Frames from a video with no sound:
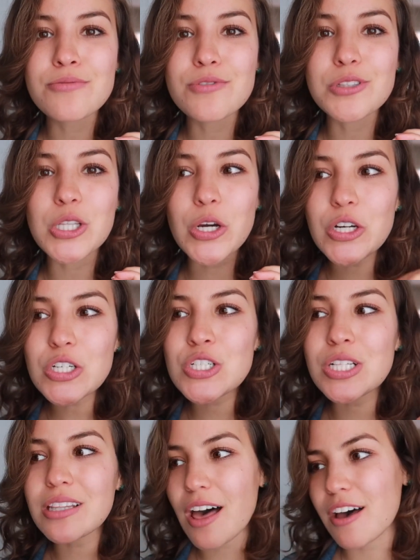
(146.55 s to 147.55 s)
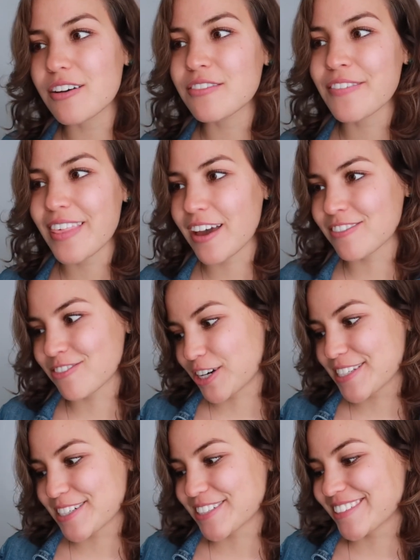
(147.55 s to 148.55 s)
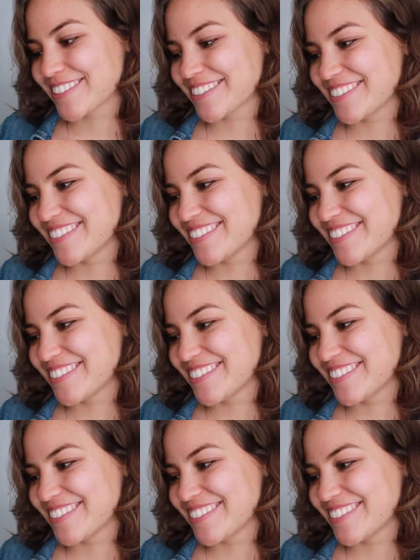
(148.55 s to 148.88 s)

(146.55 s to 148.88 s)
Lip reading: learn to love thy freezer.